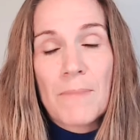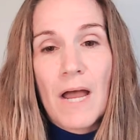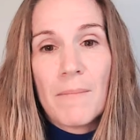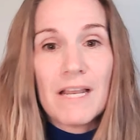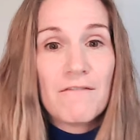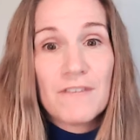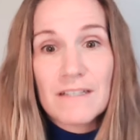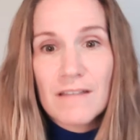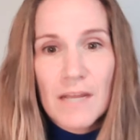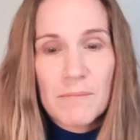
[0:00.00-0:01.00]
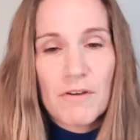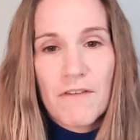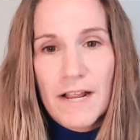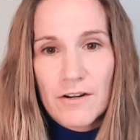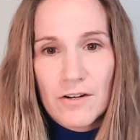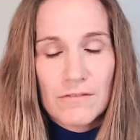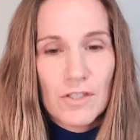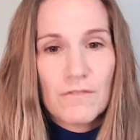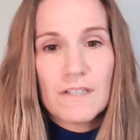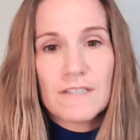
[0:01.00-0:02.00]
um, an Invisalign provider,
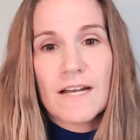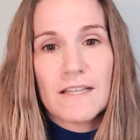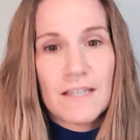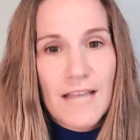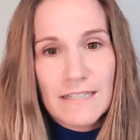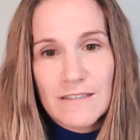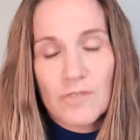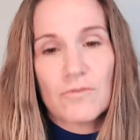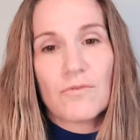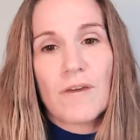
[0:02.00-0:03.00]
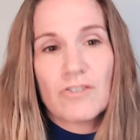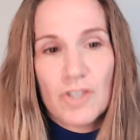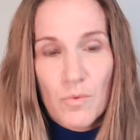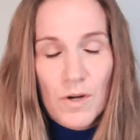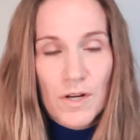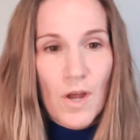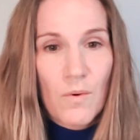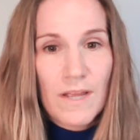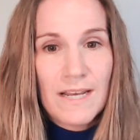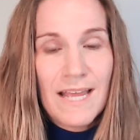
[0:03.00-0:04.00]
you've decided that that's the direction you want to go
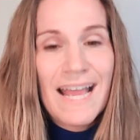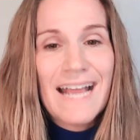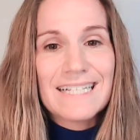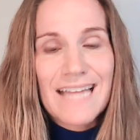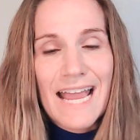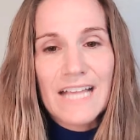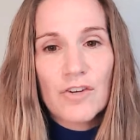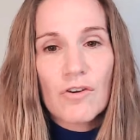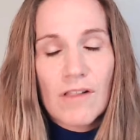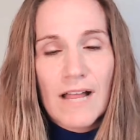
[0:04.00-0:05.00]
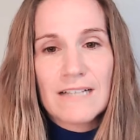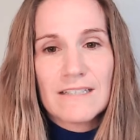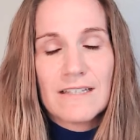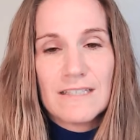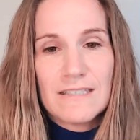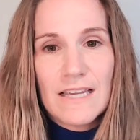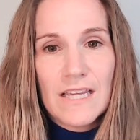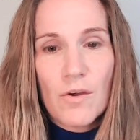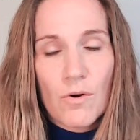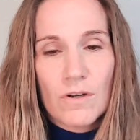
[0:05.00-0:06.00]
in, take your class to the C
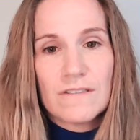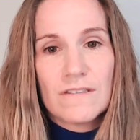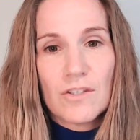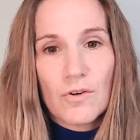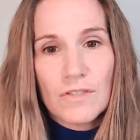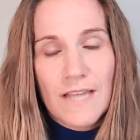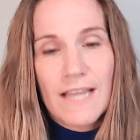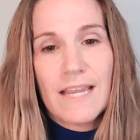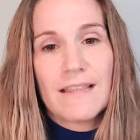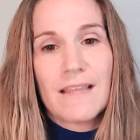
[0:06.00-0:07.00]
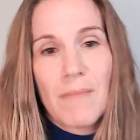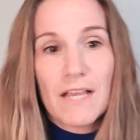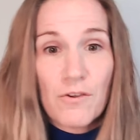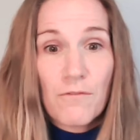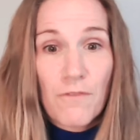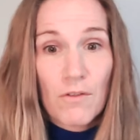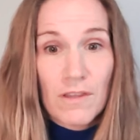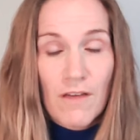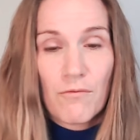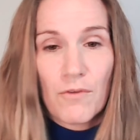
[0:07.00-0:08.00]
E courses that you're taking that make you fall in
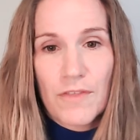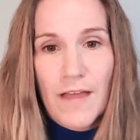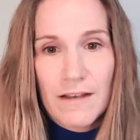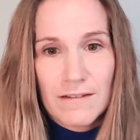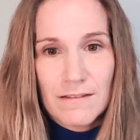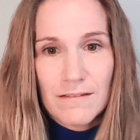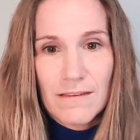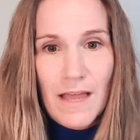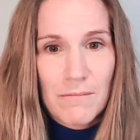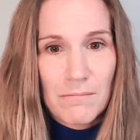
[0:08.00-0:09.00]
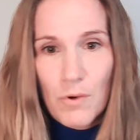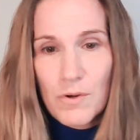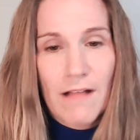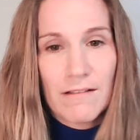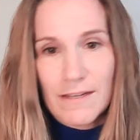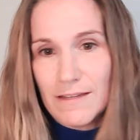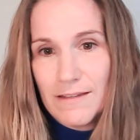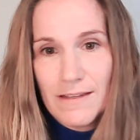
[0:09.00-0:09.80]
love with that, that modality.